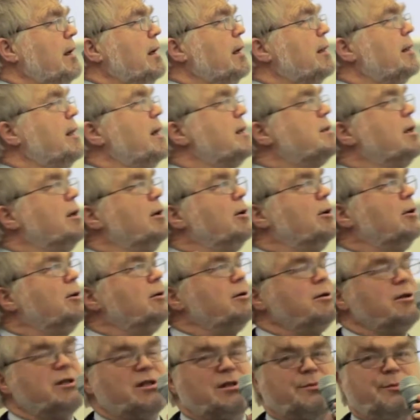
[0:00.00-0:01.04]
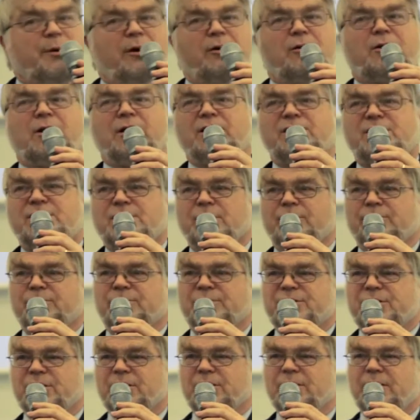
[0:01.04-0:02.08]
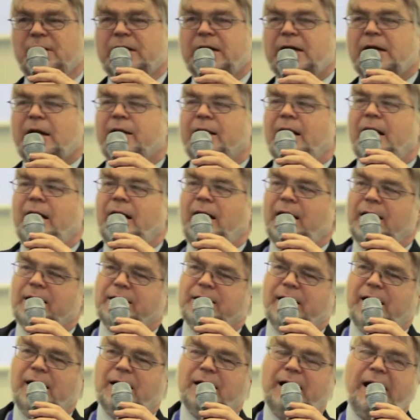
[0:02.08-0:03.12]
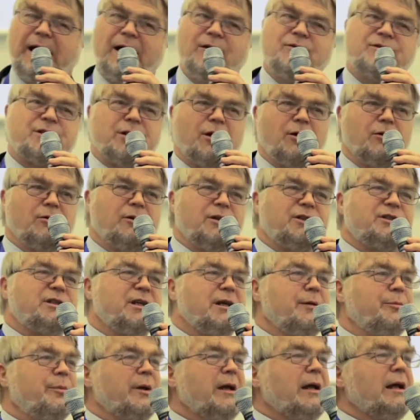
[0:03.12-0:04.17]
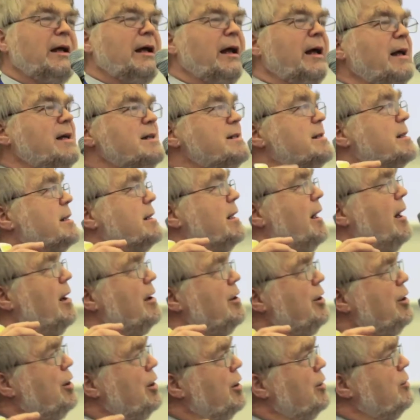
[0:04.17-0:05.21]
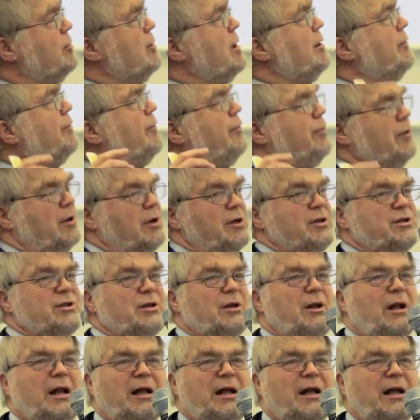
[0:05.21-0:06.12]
There's an unspoken assumption that house ownership is a universal